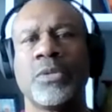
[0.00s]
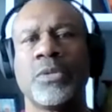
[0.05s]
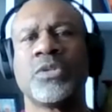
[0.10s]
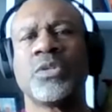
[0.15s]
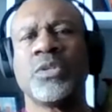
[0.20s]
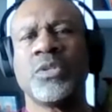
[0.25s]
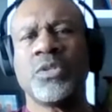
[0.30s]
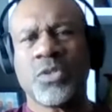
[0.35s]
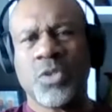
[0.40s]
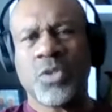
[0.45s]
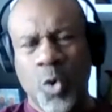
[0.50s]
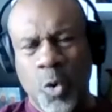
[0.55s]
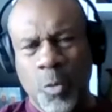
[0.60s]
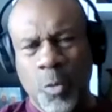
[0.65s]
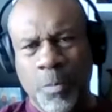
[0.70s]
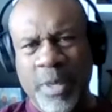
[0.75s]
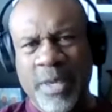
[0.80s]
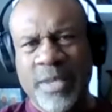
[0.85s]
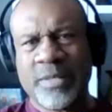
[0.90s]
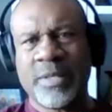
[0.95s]

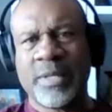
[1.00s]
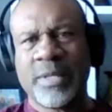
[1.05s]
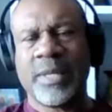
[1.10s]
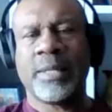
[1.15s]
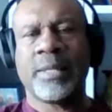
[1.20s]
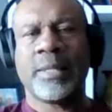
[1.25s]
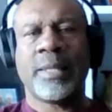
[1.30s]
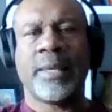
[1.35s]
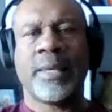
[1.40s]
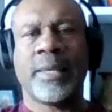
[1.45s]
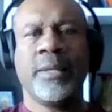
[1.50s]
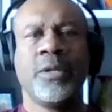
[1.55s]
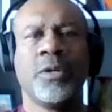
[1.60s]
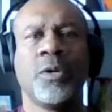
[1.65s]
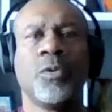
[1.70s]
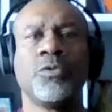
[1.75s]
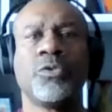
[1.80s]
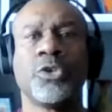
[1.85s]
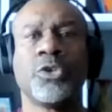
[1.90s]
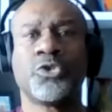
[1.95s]
Slower pace in LA. You
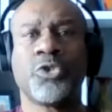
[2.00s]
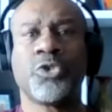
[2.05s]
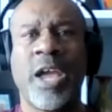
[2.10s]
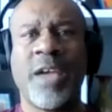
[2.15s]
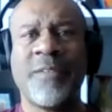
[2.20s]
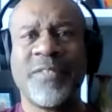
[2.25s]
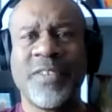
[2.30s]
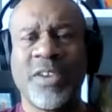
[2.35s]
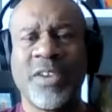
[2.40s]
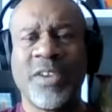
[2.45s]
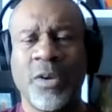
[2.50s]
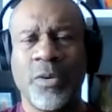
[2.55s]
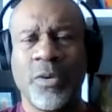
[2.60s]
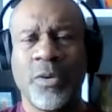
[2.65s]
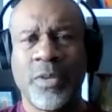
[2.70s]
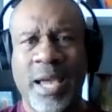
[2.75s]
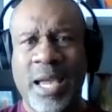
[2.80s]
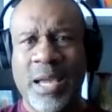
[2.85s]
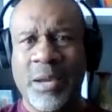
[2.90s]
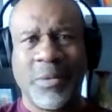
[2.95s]
know, the traffic on the
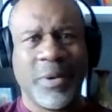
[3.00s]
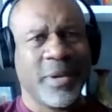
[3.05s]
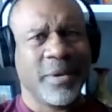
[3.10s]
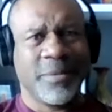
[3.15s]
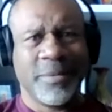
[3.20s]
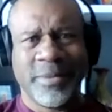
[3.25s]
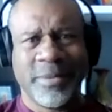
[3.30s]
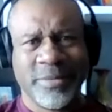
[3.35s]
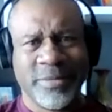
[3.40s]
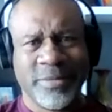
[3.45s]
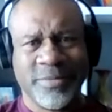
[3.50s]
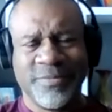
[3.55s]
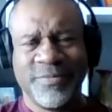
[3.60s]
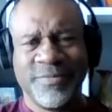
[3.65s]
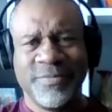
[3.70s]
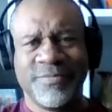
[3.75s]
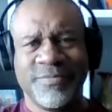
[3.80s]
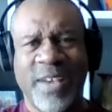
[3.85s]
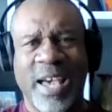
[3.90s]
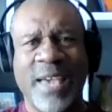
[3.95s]
highway was
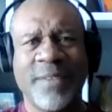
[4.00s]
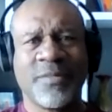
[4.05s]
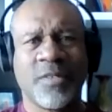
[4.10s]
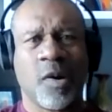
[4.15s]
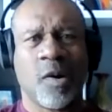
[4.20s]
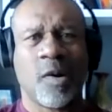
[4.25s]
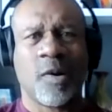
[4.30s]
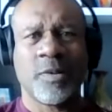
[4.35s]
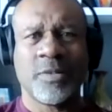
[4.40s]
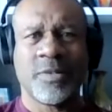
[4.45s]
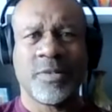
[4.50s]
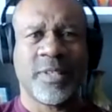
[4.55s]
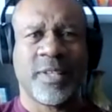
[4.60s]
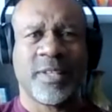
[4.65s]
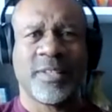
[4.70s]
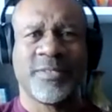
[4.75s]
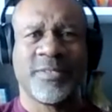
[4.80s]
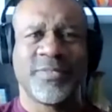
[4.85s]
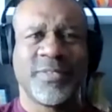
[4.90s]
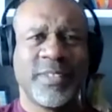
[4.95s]
5 cars
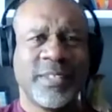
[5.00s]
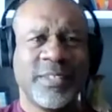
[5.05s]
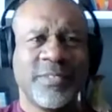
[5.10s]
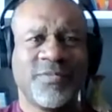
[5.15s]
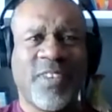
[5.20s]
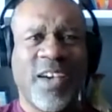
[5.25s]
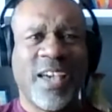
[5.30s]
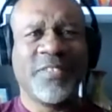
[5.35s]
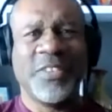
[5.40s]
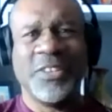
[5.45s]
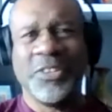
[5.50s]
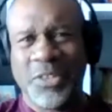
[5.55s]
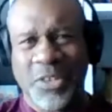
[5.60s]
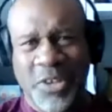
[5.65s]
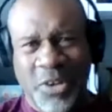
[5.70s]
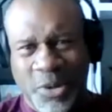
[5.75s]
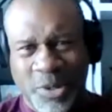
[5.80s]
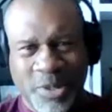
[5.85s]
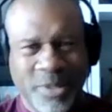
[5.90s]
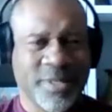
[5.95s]
instead of 500
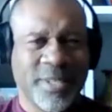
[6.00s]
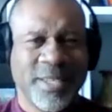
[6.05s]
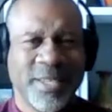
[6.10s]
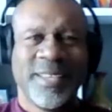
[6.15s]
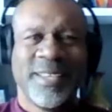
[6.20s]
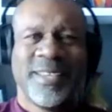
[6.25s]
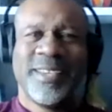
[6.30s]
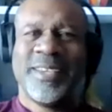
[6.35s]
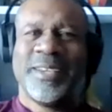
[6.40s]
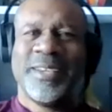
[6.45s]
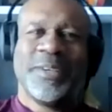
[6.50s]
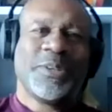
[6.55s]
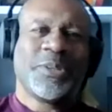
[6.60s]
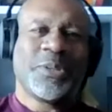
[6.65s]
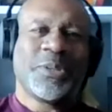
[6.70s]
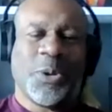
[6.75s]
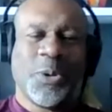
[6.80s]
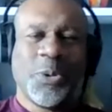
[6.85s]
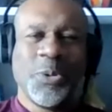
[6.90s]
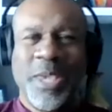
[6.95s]
cars. Well,
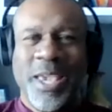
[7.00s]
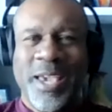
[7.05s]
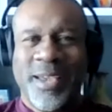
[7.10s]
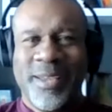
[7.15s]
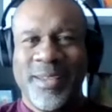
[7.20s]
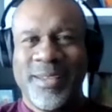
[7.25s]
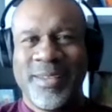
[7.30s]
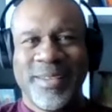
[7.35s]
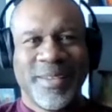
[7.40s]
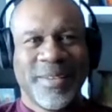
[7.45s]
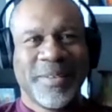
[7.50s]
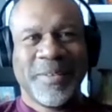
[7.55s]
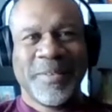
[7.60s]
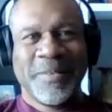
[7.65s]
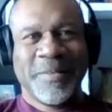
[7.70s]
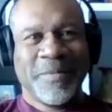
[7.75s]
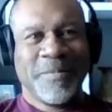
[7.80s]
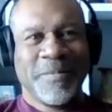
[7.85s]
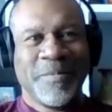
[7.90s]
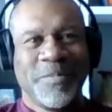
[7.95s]
they
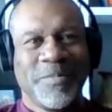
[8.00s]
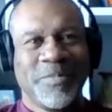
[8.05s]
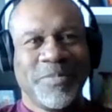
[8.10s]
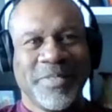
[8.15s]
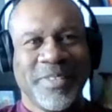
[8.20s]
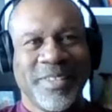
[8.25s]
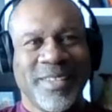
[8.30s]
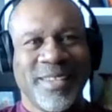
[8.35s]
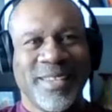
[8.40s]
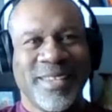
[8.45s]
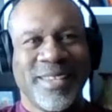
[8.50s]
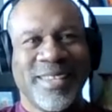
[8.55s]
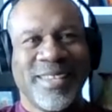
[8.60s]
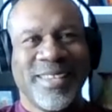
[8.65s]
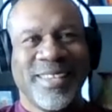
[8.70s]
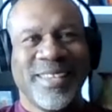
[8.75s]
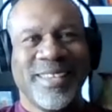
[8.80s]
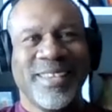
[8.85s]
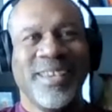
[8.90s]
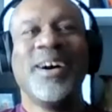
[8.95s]
think it's a
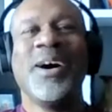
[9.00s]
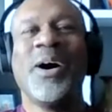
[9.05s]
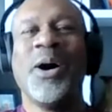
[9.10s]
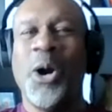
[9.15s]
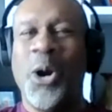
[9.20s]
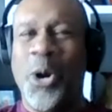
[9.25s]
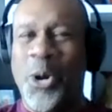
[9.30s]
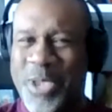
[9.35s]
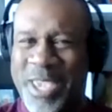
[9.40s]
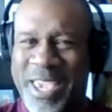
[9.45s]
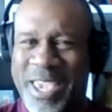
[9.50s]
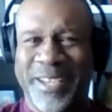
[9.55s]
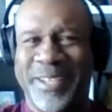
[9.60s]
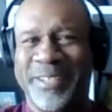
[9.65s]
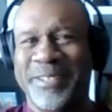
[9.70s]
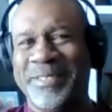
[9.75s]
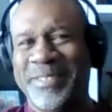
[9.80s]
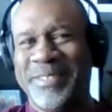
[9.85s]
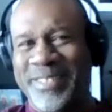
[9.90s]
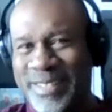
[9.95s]
traffic jam. Oh, it's a
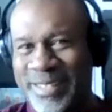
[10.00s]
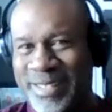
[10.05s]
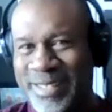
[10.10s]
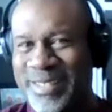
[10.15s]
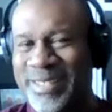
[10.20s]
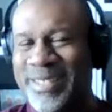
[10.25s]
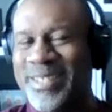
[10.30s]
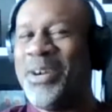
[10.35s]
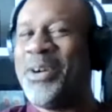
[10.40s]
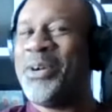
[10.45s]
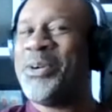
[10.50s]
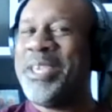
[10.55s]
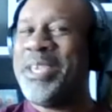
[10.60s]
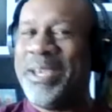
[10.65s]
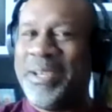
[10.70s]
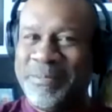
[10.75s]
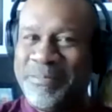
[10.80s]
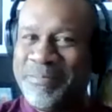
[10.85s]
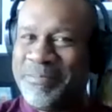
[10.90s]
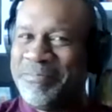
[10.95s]
traffic jam. No, that's not a
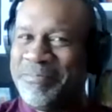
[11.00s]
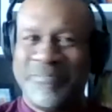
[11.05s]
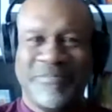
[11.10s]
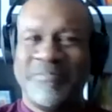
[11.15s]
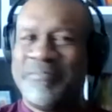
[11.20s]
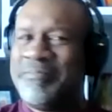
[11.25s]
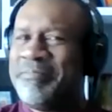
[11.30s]
traffic jam.